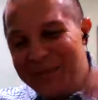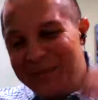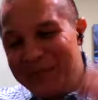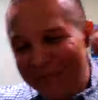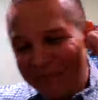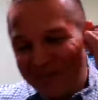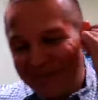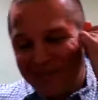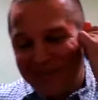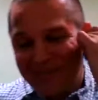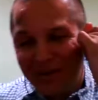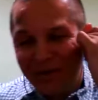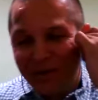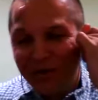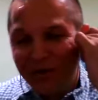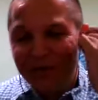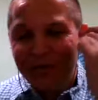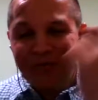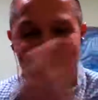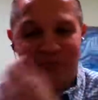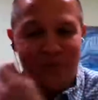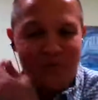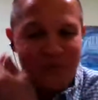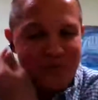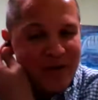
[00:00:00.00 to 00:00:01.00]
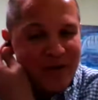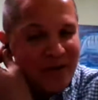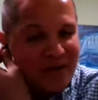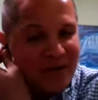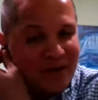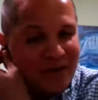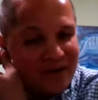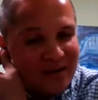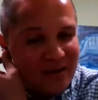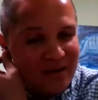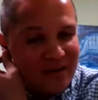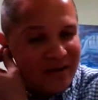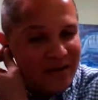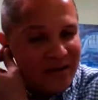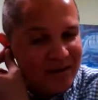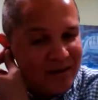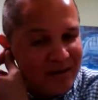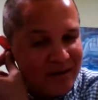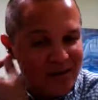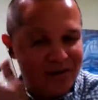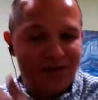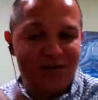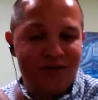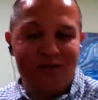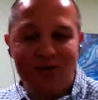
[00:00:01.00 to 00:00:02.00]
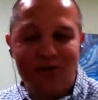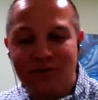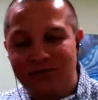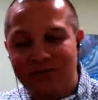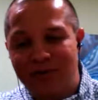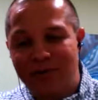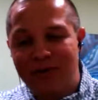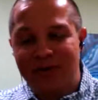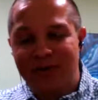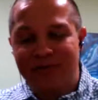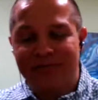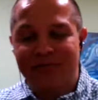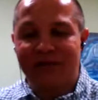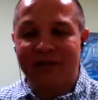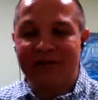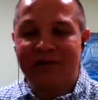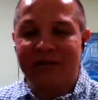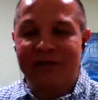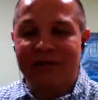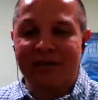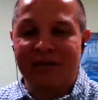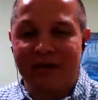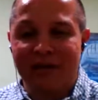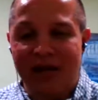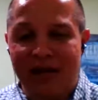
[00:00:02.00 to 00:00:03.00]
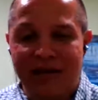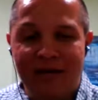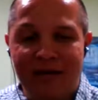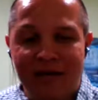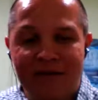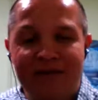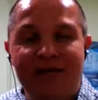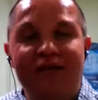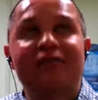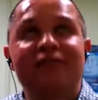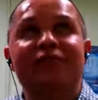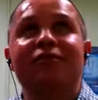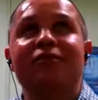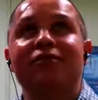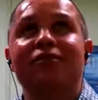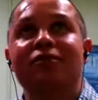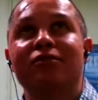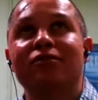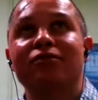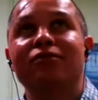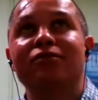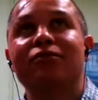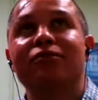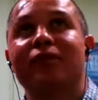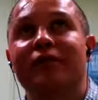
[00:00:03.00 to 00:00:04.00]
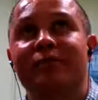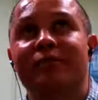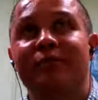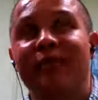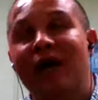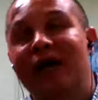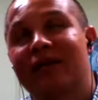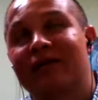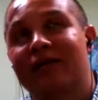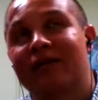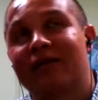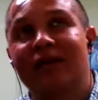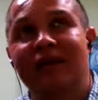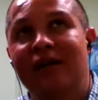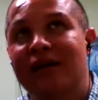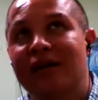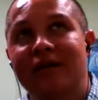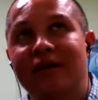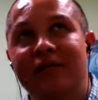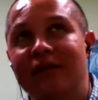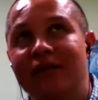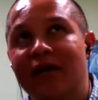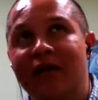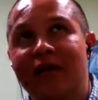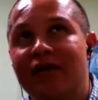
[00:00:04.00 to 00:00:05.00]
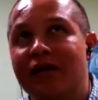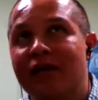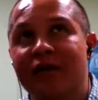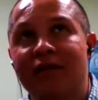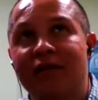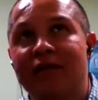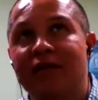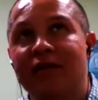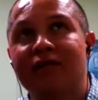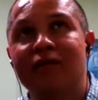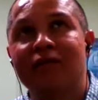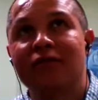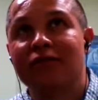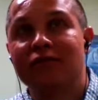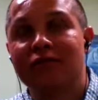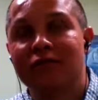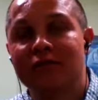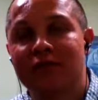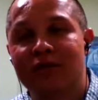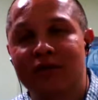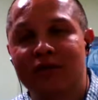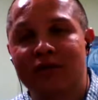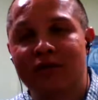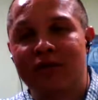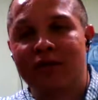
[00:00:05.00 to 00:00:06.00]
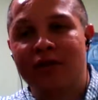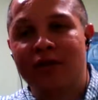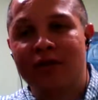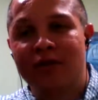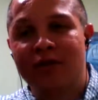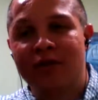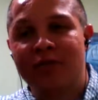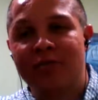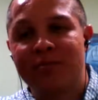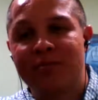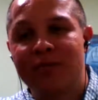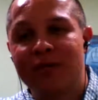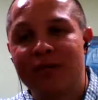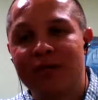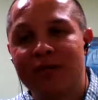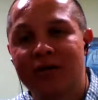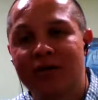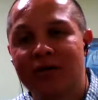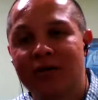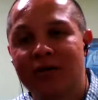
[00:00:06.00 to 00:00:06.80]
so for me, the decision to use Firefox had nothing to do with back then, and never had anything to do with the security part.